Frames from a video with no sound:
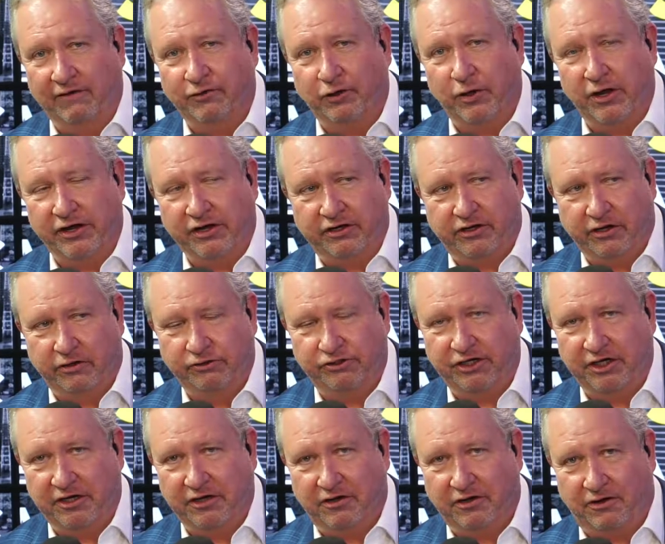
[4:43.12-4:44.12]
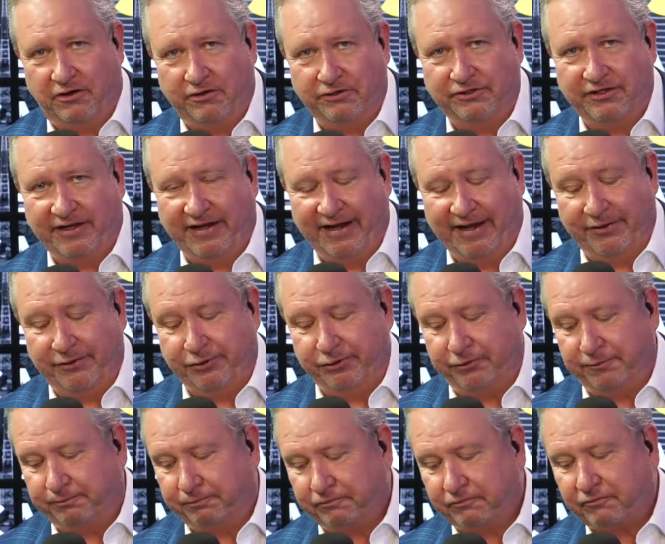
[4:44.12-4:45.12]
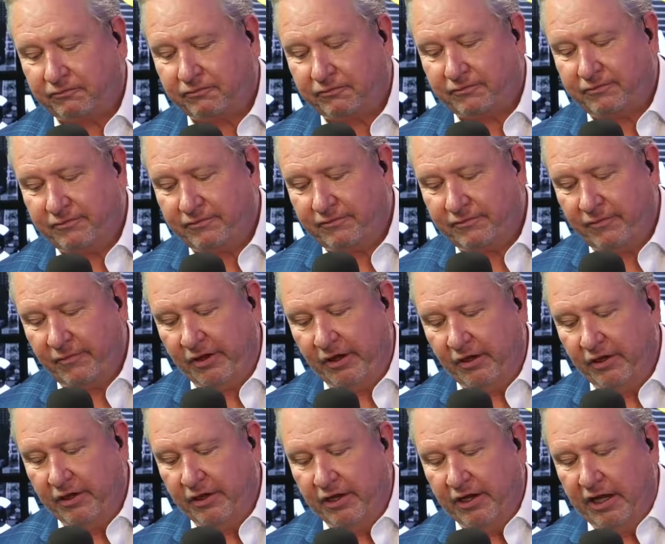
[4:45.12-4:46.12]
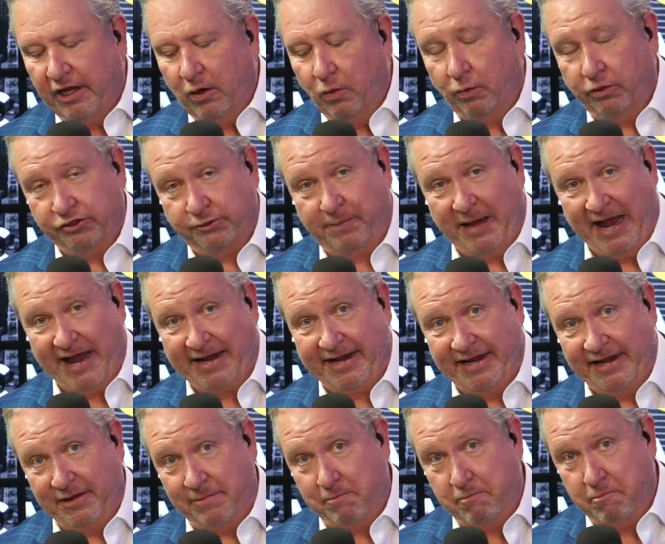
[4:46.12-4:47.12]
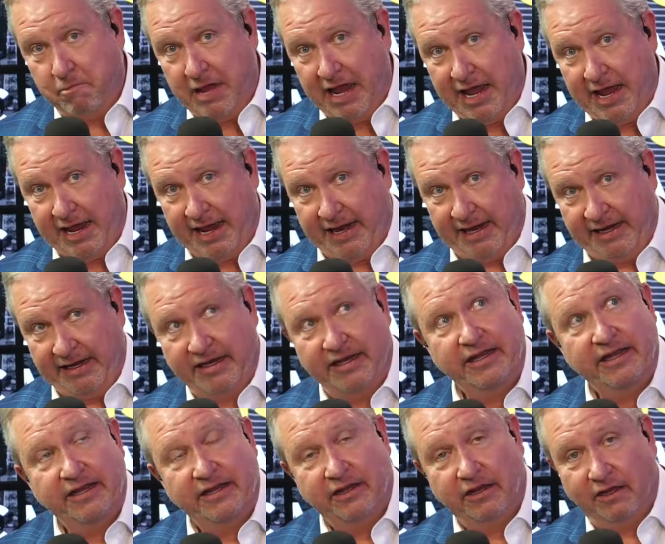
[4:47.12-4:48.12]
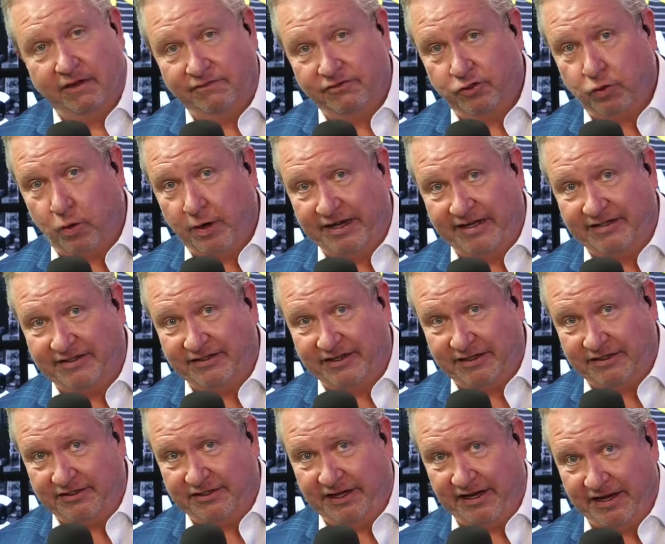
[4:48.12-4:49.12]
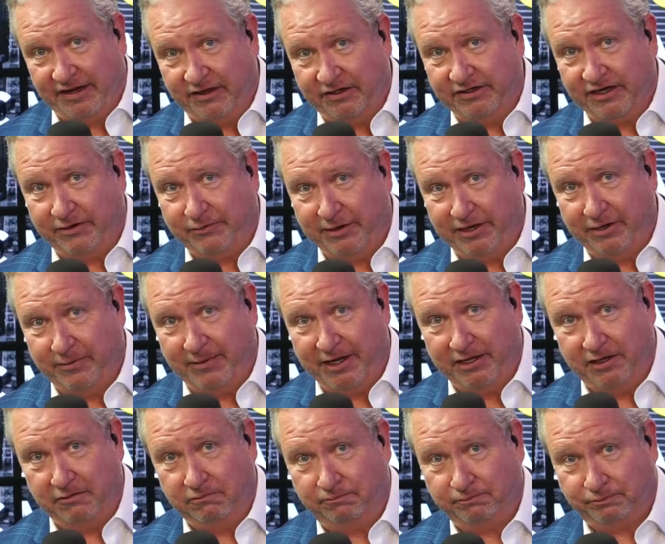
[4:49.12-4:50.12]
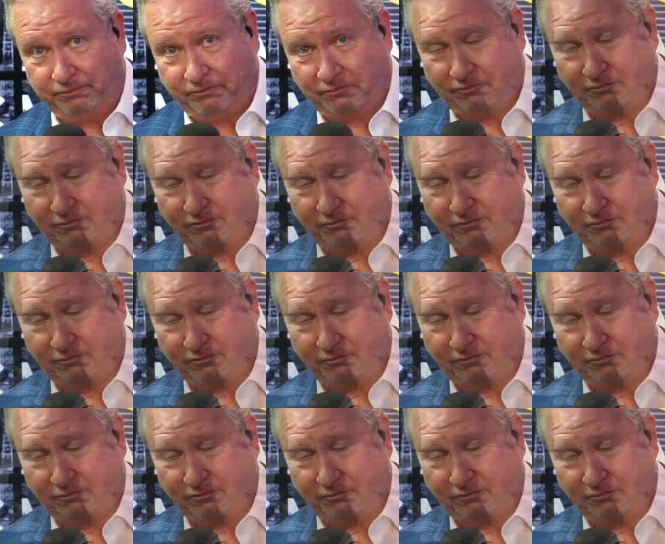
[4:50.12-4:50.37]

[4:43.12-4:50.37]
ever on a coaching call together was back in May of 2016. Does that ring a bell?